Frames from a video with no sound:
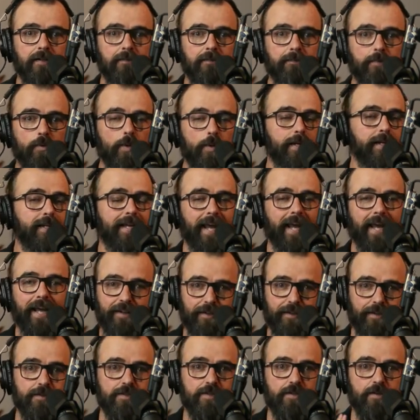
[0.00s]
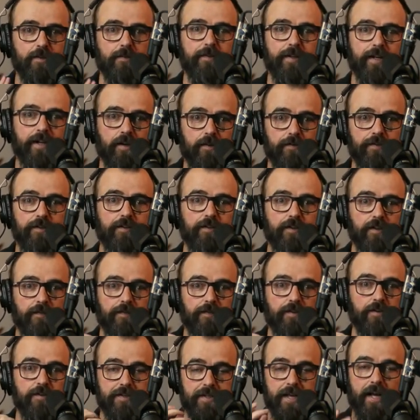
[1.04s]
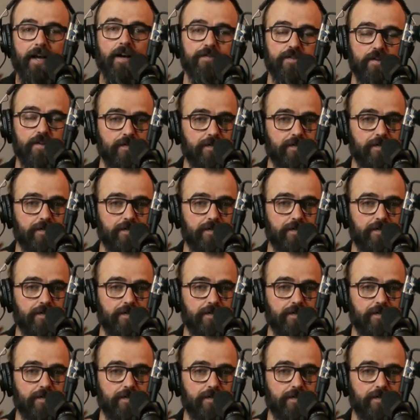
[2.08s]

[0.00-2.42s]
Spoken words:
But what you can do is do a video of yourselves.